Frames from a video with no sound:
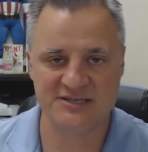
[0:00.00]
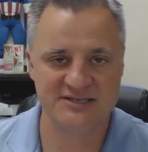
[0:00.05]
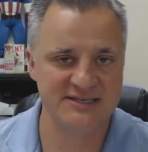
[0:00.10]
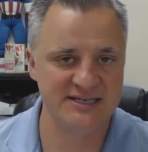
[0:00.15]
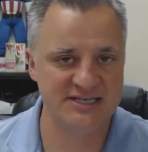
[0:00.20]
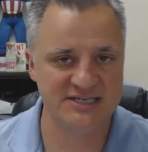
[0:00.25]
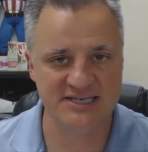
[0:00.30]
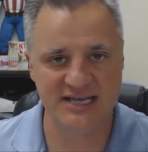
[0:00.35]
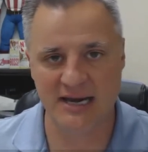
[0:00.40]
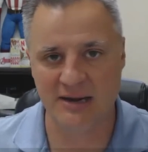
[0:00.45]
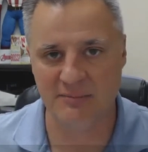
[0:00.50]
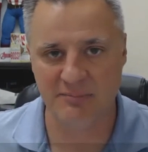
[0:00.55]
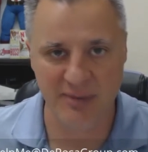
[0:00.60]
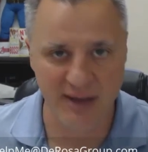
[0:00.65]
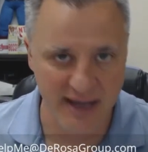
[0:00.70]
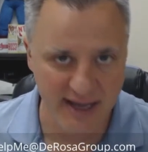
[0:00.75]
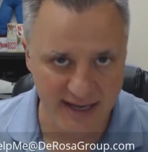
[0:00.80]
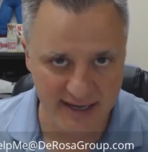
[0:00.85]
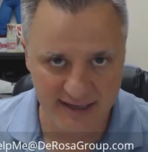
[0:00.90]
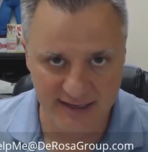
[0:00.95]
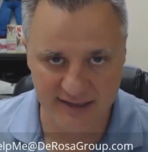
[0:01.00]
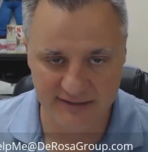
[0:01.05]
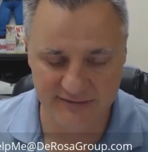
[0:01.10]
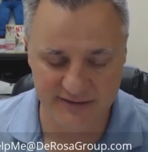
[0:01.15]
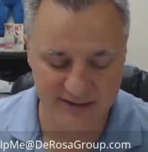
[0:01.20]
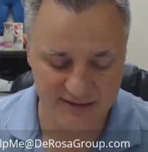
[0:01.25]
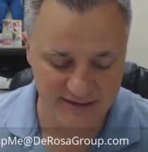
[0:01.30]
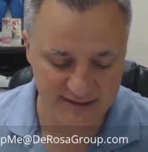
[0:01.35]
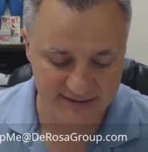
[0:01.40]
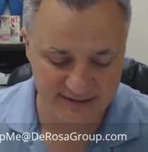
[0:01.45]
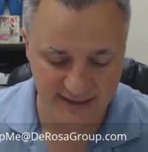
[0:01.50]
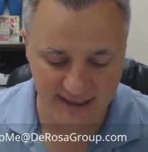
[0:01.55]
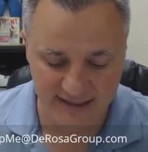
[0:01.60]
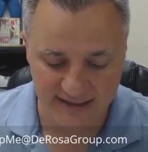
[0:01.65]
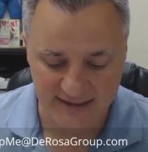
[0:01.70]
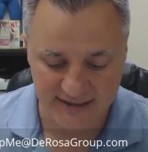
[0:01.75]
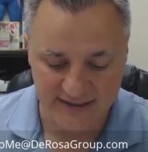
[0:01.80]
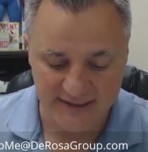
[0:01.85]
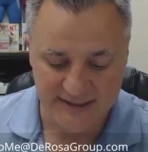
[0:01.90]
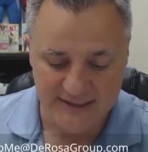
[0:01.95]
does each tenant pay and everything like
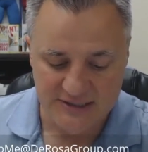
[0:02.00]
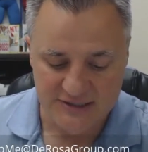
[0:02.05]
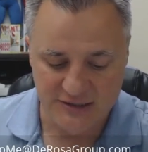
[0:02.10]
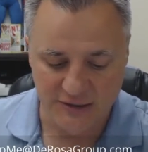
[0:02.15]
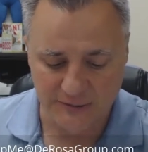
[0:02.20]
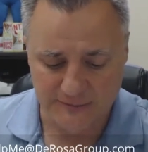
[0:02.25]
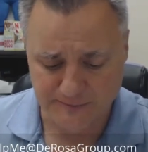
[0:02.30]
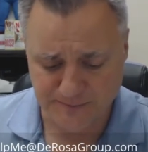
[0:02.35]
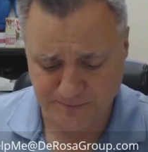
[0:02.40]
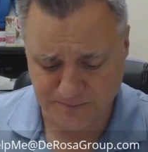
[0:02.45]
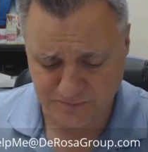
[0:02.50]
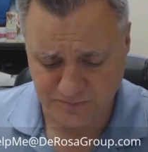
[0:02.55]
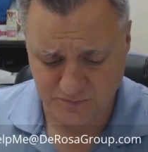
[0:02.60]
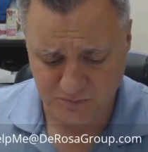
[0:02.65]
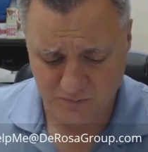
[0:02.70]
that? So